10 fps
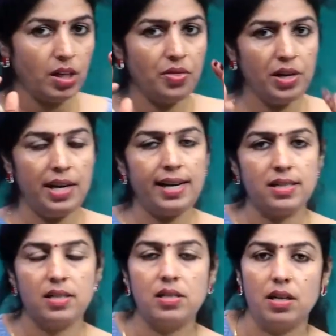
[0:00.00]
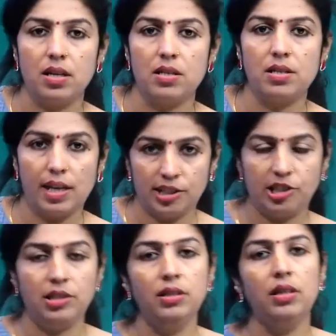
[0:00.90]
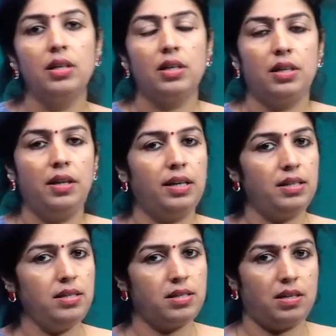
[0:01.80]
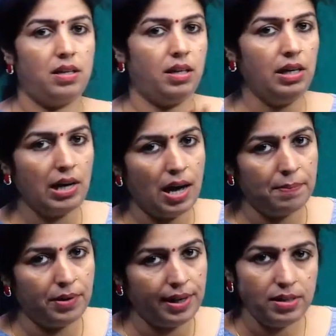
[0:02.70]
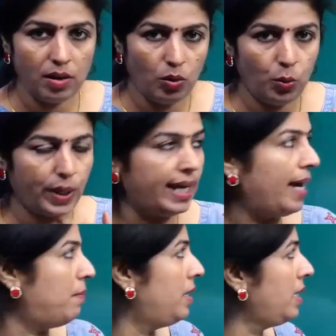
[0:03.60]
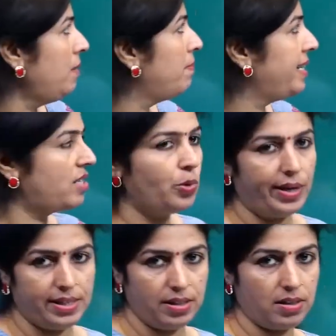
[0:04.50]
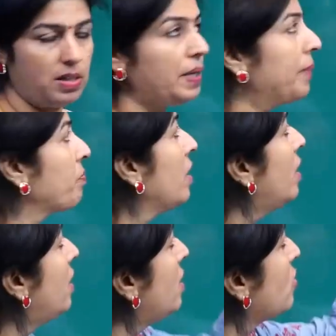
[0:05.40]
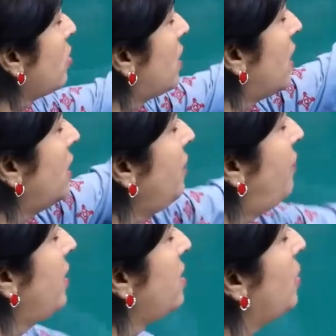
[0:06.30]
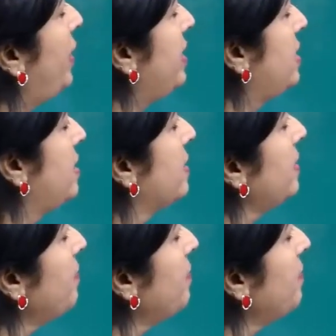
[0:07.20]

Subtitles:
the next section, that is grammar and vocabulary based questions. Okay. So the 31st question,